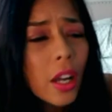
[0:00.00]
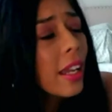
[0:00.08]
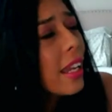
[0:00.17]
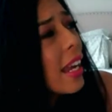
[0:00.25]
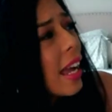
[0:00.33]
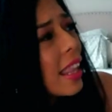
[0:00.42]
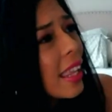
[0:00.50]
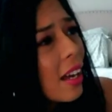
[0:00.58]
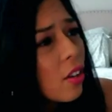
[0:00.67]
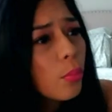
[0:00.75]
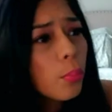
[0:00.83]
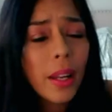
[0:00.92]
He
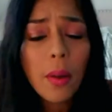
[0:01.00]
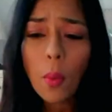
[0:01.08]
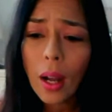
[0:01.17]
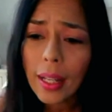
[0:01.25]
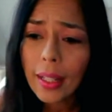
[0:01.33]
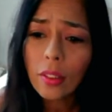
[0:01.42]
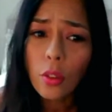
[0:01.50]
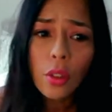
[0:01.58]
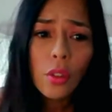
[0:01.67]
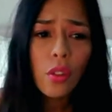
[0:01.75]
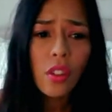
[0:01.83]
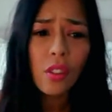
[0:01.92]
allowed Bray Wyatt to
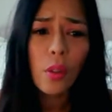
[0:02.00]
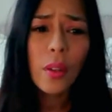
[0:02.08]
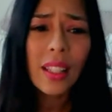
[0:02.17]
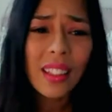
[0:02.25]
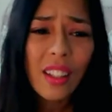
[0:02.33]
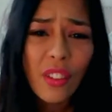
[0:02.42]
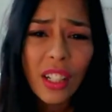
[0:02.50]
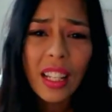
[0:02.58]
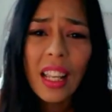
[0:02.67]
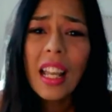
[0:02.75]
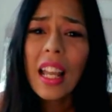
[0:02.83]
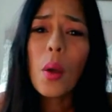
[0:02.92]
use his
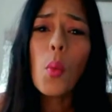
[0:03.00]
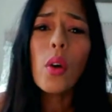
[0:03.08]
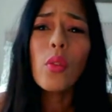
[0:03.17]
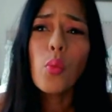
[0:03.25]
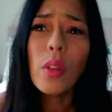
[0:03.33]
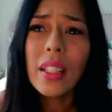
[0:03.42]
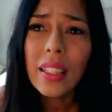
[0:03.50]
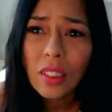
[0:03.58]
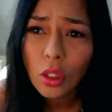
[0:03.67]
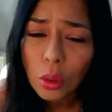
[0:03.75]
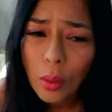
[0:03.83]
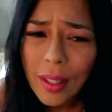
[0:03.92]
creativity and was willing
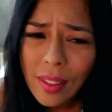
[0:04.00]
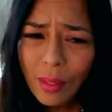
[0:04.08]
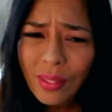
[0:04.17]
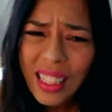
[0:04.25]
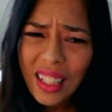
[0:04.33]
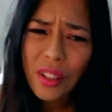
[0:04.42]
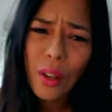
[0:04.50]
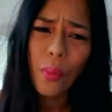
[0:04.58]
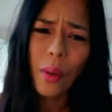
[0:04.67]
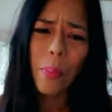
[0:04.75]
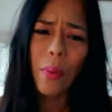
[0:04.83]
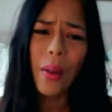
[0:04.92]
to try something new
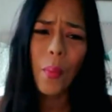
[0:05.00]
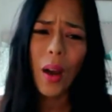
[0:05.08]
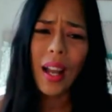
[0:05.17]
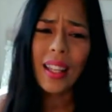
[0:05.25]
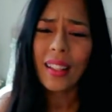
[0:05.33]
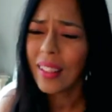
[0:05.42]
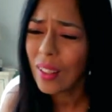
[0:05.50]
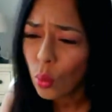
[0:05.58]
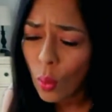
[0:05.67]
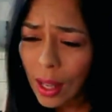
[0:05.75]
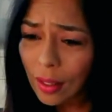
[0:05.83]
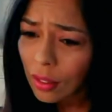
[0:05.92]
with Bray Wyatt. Guess
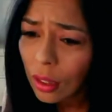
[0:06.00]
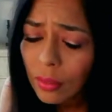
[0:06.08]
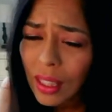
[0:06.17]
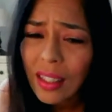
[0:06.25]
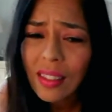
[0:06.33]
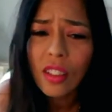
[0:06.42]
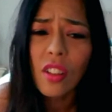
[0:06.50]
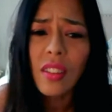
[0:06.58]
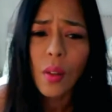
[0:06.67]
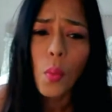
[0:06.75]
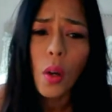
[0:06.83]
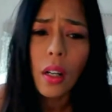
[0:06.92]
what? Sometimes it
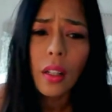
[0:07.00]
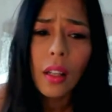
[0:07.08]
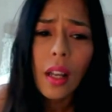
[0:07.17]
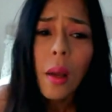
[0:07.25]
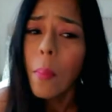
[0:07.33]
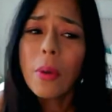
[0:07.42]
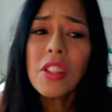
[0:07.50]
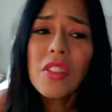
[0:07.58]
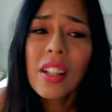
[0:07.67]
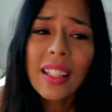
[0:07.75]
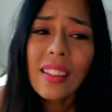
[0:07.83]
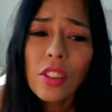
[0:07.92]
doesn't work, but you
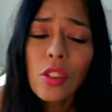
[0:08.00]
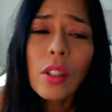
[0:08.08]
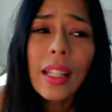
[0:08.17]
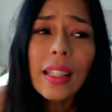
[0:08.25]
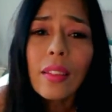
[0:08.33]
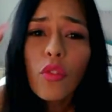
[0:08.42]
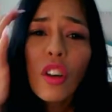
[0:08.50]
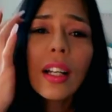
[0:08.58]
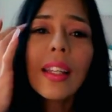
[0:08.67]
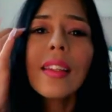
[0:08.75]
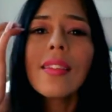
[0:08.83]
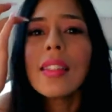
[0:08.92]
can
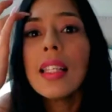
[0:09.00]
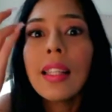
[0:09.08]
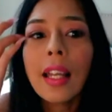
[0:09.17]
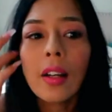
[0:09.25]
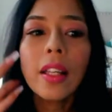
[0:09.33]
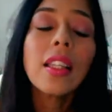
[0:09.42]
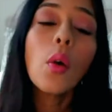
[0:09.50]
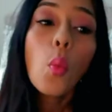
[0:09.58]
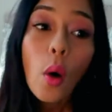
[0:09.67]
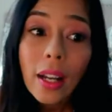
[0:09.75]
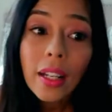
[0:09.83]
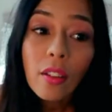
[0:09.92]
fucking sit there in the
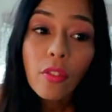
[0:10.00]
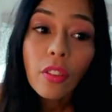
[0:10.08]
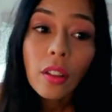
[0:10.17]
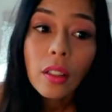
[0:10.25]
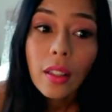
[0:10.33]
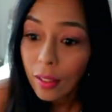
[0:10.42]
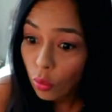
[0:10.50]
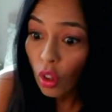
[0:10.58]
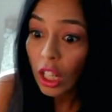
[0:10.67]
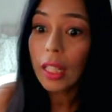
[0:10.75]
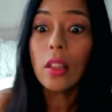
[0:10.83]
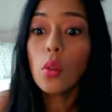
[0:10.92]
what if. Let's
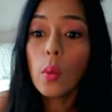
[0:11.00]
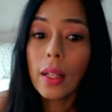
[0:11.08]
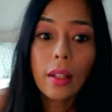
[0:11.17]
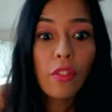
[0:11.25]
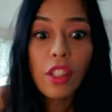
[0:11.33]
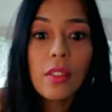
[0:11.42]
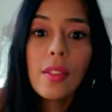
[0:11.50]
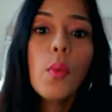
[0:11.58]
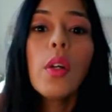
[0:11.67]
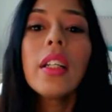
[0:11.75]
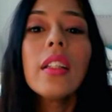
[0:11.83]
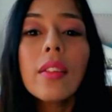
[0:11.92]
fucking do it. If it doesn't
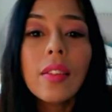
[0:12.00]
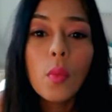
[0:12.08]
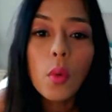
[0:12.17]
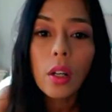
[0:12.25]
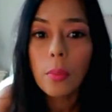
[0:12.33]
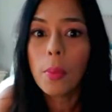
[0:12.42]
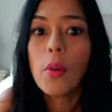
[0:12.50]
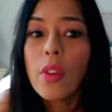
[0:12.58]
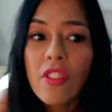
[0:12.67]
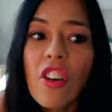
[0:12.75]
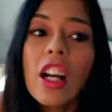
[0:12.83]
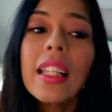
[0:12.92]
work, it doesn't work. But we
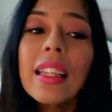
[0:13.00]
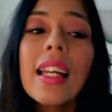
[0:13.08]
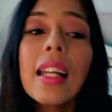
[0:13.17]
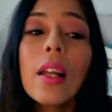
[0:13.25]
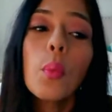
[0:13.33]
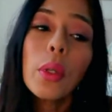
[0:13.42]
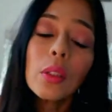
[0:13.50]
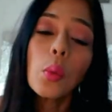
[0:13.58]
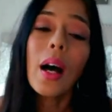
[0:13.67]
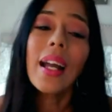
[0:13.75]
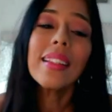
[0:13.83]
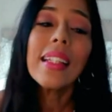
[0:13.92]
fucking did it. We
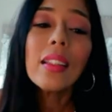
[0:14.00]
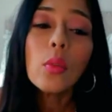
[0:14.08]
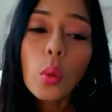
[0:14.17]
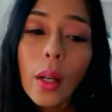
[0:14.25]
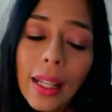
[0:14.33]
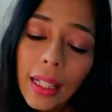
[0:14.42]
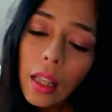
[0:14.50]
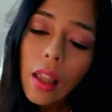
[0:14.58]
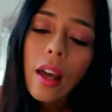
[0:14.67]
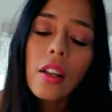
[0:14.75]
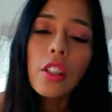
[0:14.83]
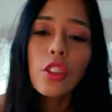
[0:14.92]
tried. He tried a
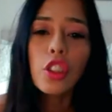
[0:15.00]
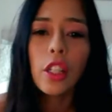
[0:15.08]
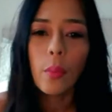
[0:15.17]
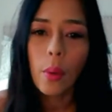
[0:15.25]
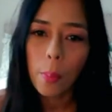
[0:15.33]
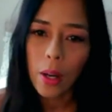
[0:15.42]
lot of good shit with Bray